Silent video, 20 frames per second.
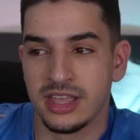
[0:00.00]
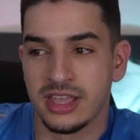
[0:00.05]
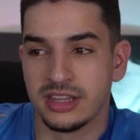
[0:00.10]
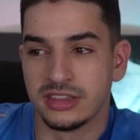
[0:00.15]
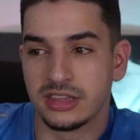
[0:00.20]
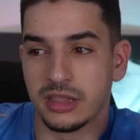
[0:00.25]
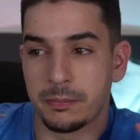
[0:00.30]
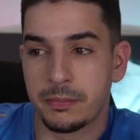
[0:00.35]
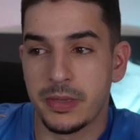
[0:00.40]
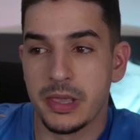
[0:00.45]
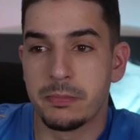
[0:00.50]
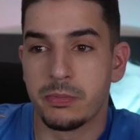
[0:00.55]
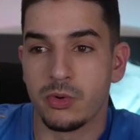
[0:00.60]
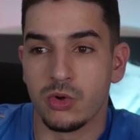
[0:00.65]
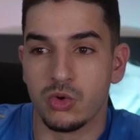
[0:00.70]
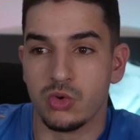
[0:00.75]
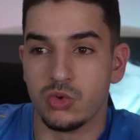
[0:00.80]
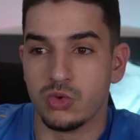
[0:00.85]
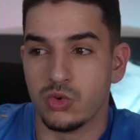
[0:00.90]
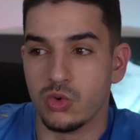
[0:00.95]
the people
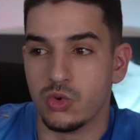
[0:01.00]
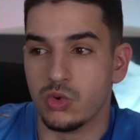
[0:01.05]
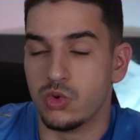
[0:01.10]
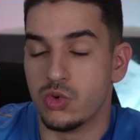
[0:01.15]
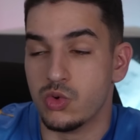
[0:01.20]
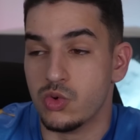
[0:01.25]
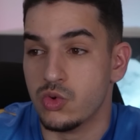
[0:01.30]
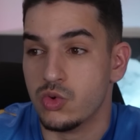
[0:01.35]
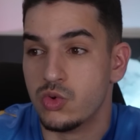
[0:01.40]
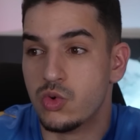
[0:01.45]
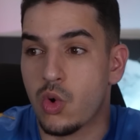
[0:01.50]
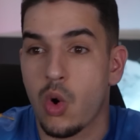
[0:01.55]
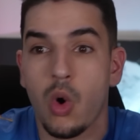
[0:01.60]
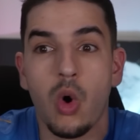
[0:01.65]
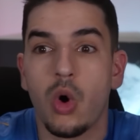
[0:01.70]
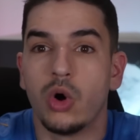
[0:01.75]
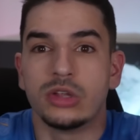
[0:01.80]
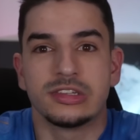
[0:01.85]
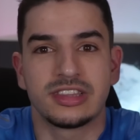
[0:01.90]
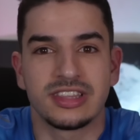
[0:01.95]
who
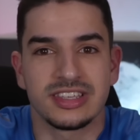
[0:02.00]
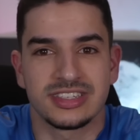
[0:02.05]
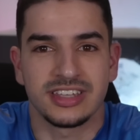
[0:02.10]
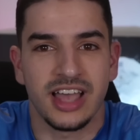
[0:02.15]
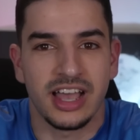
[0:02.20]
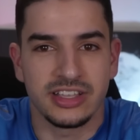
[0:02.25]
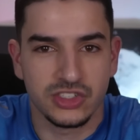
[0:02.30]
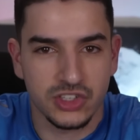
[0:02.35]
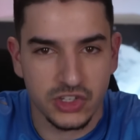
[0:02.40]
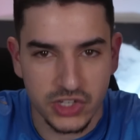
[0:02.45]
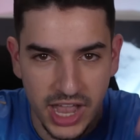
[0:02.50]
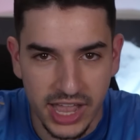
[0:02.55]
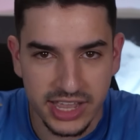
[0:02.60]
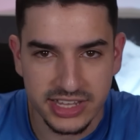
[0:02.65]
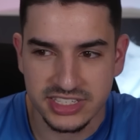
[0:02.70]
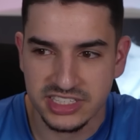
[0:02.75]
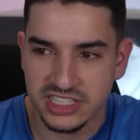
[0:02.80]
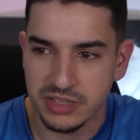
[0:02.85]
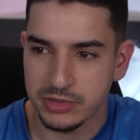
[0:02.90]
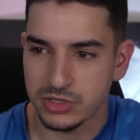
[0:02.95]
hold it to such a high
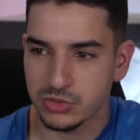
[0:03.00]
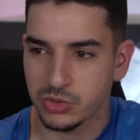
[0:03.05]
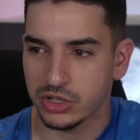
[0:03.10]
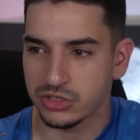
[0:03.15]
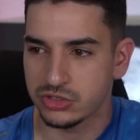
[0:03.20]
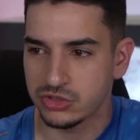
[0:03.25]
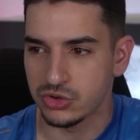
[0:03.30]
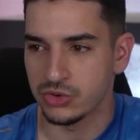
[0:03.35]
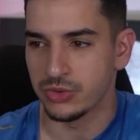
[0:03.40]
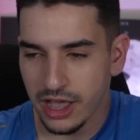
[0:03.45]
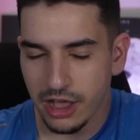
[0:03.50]
esteem as well too.